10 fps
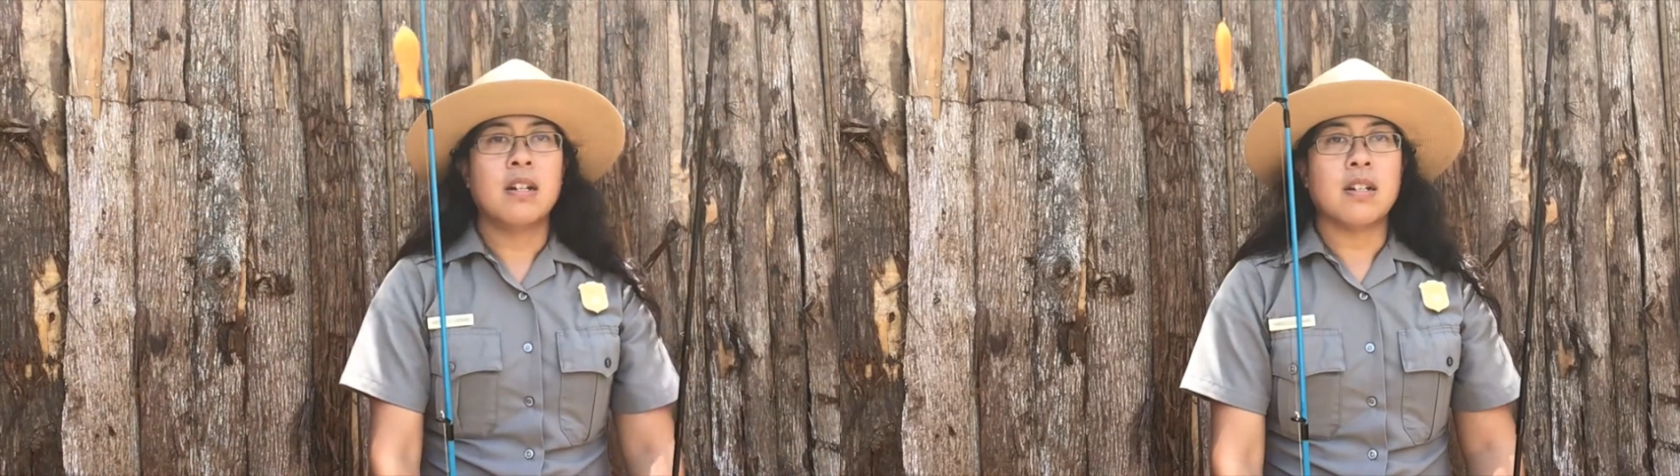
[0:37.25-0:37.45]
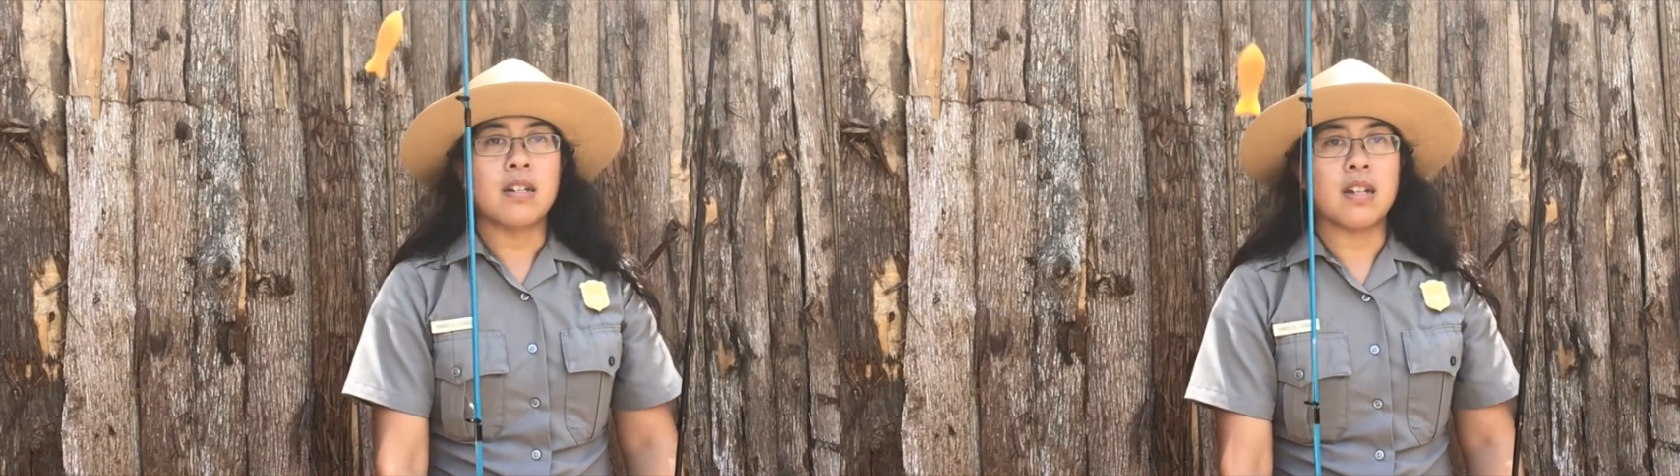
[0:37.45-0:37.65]

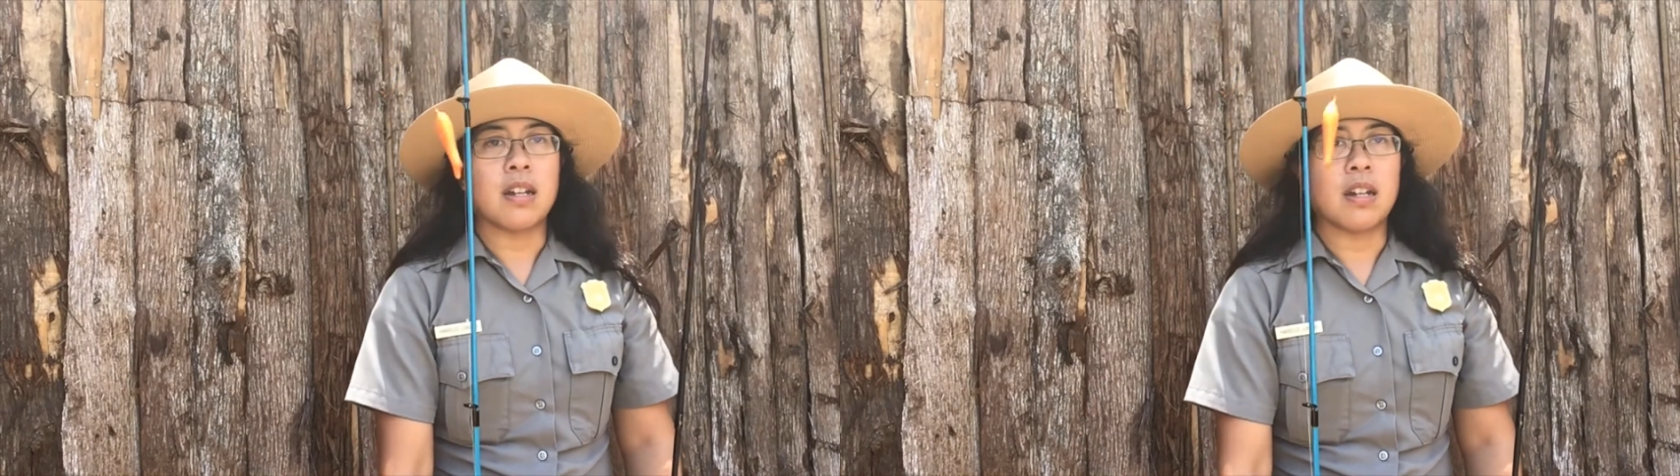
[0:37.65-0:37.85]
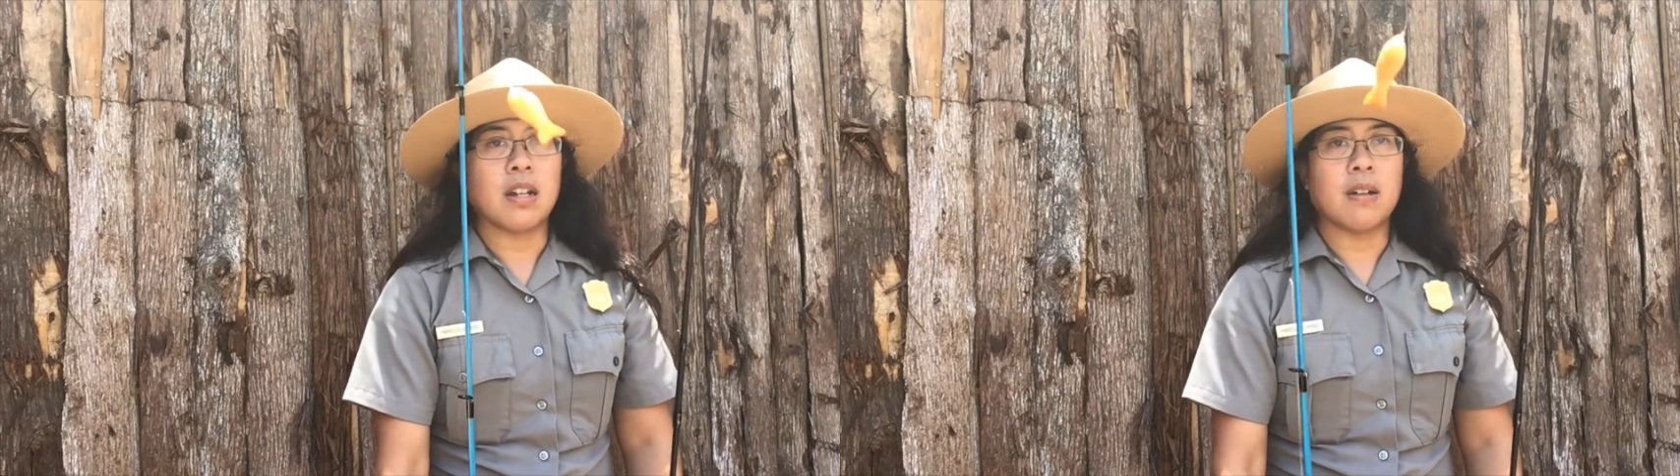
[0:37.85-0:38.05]
You
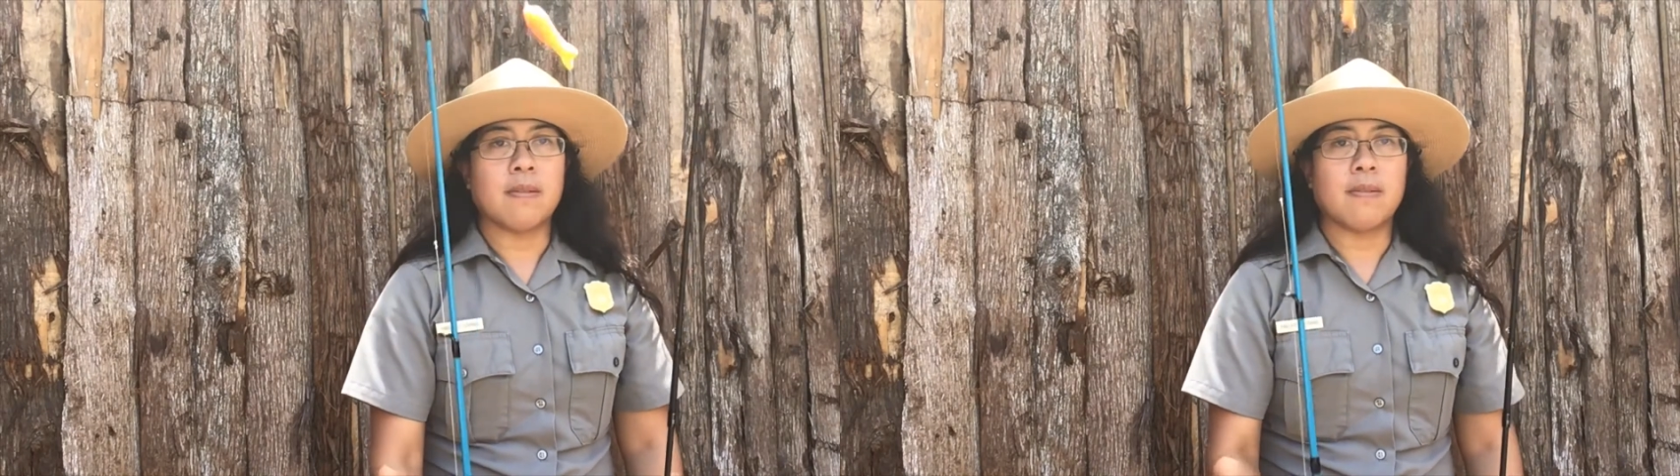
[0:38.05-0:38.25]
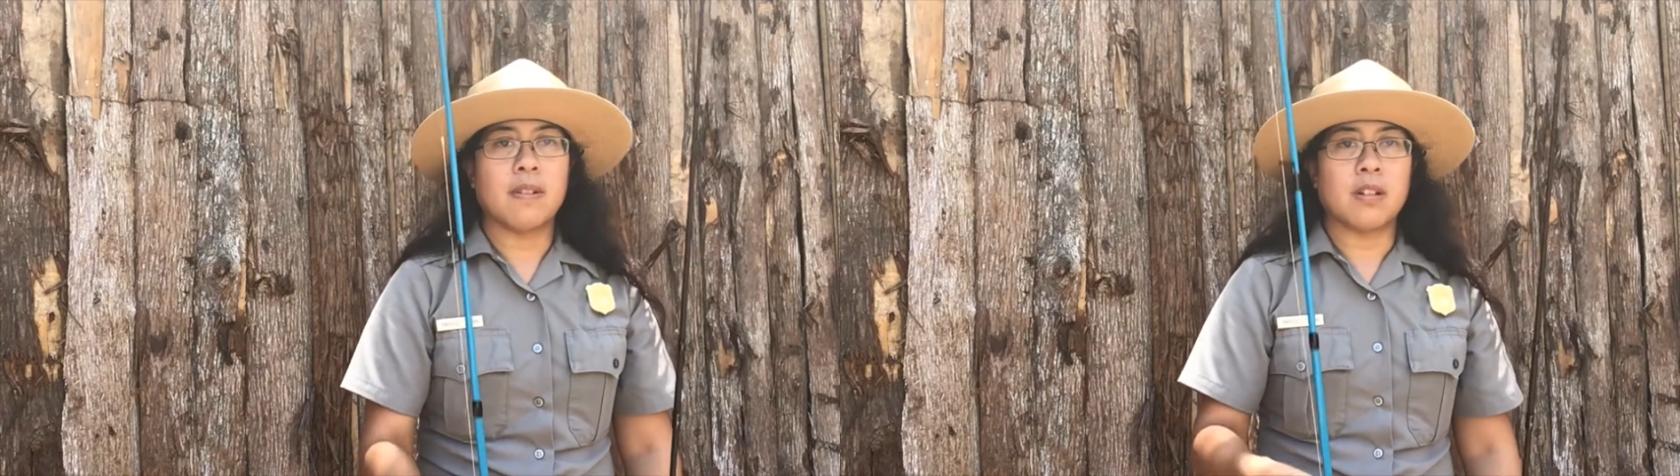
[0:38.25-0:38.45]
have
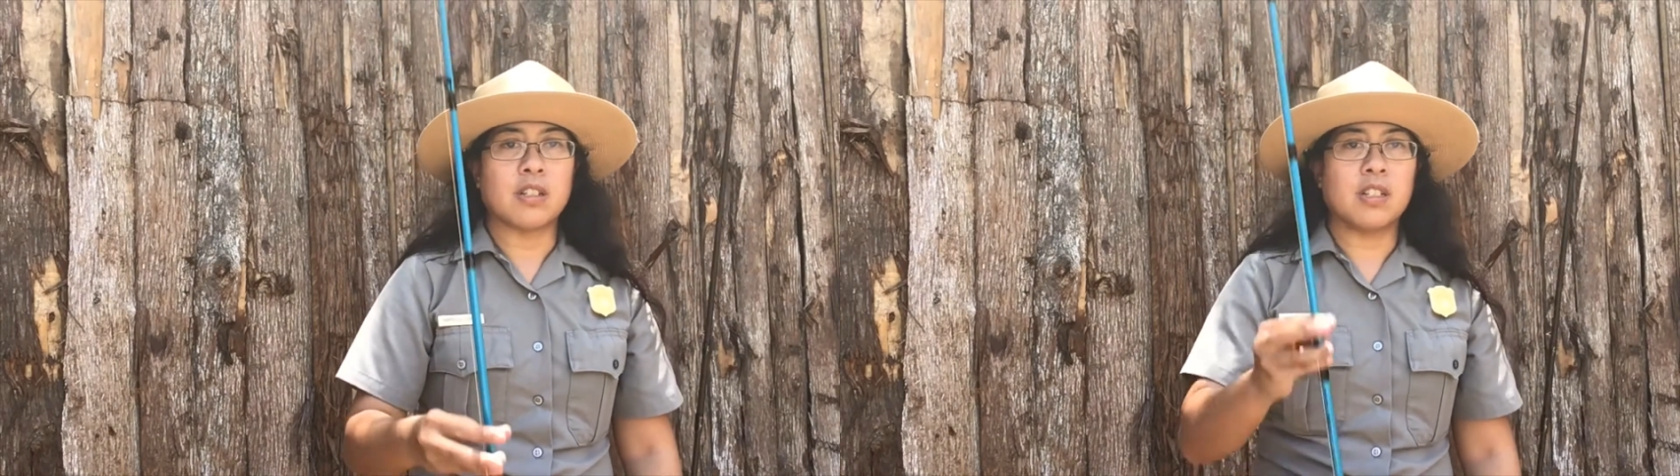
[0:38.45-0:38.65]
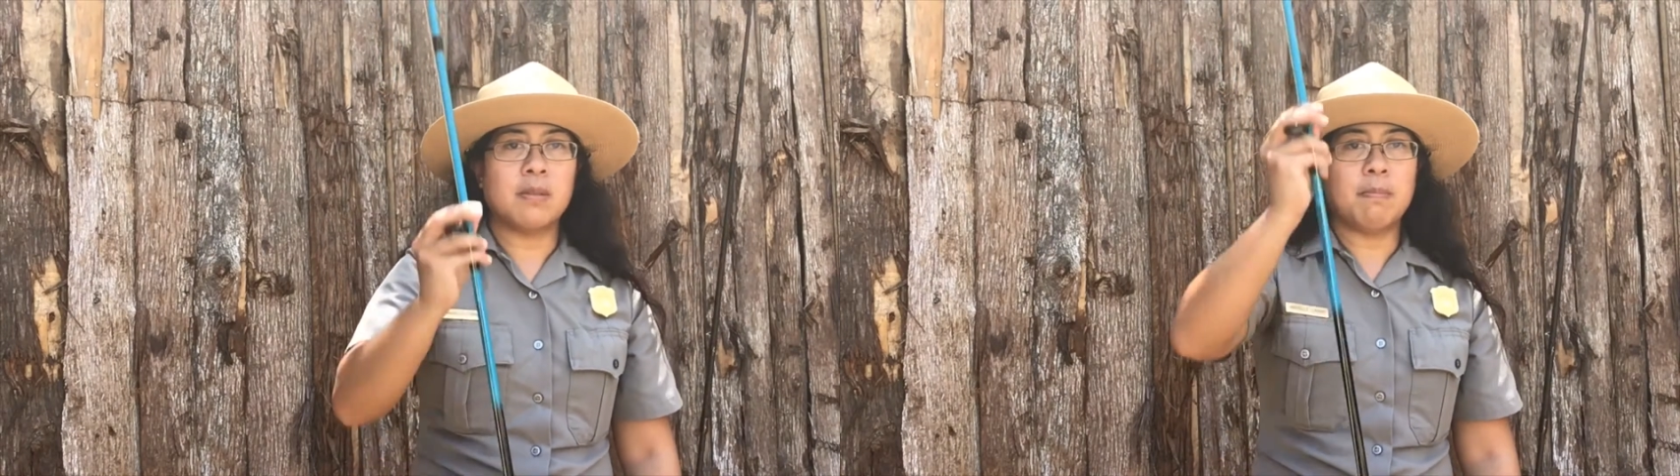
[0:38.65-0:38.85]
a
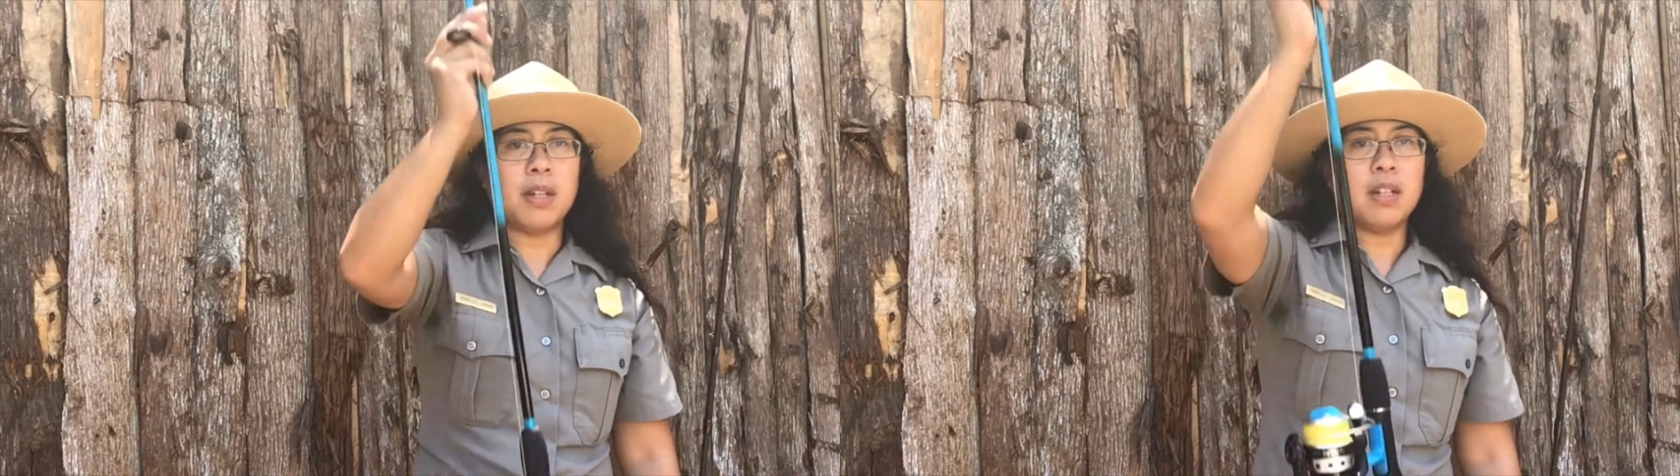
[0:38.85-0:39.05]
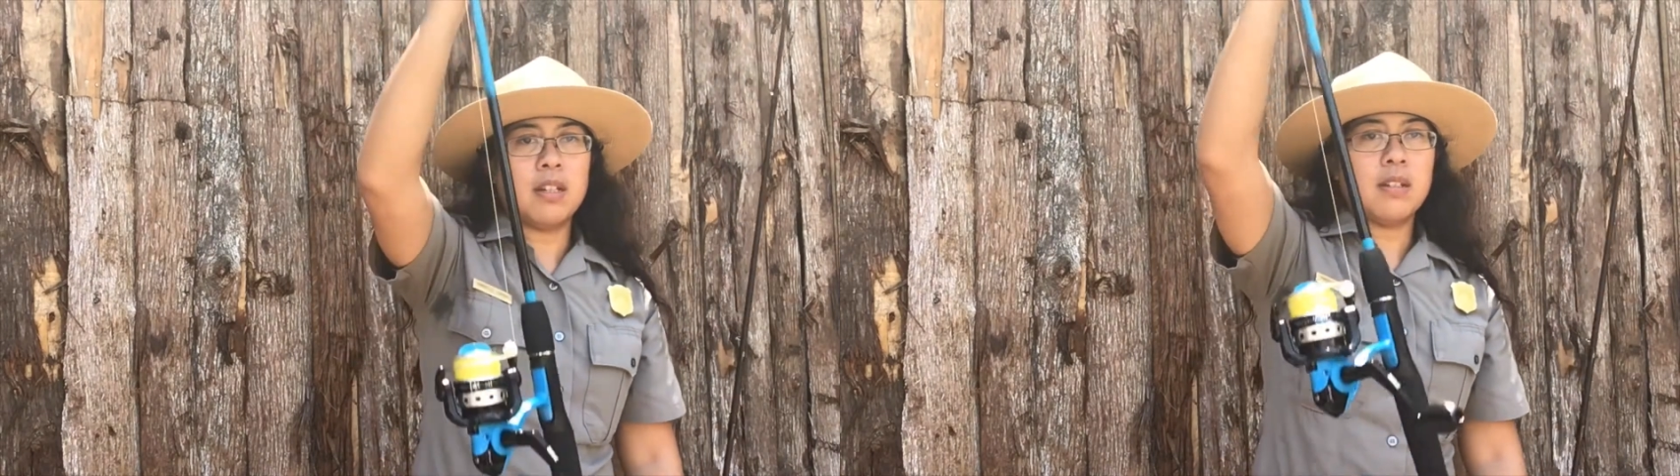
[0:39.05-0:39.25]

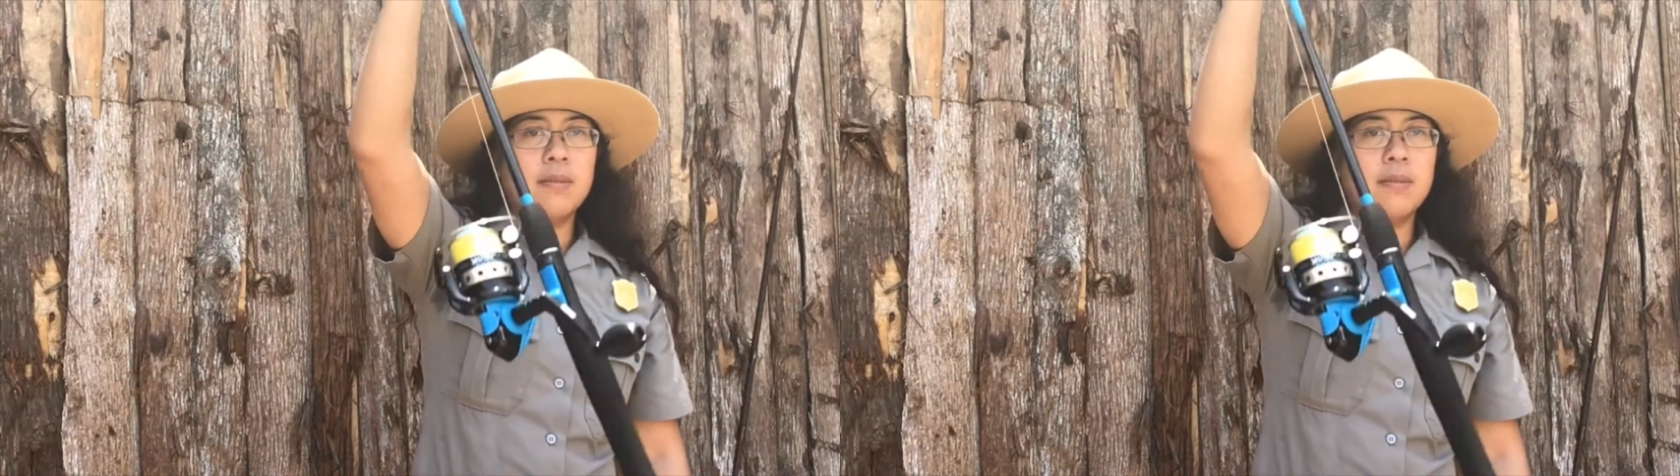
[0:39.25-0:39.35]
spinning